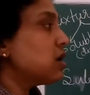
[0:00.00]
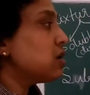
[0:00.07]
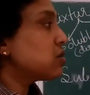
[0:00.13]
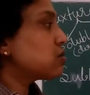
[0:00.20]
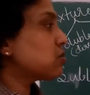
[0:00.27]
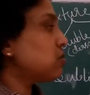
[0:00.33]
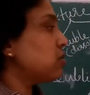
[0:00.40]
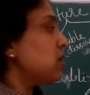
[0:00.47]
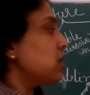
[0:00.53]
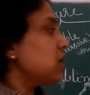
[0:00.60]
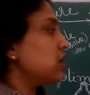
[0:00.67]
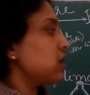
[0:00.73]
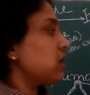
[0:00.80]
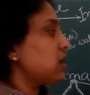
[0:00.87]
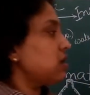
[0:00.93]
So
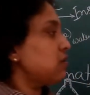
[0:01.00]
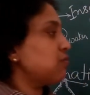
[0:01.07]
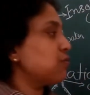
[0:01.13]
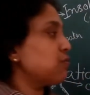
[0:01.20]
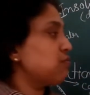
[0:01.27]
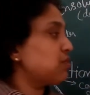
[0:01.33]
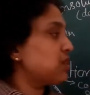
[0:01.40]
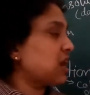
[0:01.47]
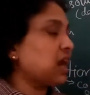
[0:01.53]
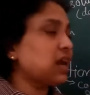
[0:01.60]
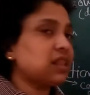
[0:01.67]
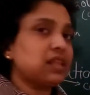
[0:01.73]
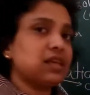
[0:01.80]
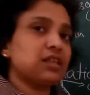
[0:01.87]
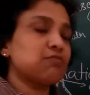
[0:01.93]
if you
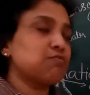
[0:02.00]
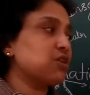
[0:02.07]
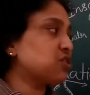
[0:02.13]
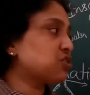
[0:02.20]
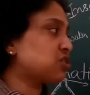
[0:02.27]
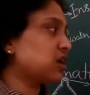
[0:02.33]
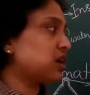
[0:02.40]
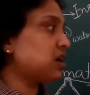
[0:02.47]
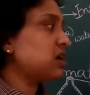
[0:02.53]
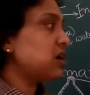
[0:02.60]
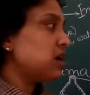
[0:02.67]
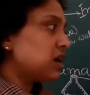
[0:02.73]
take this mixture,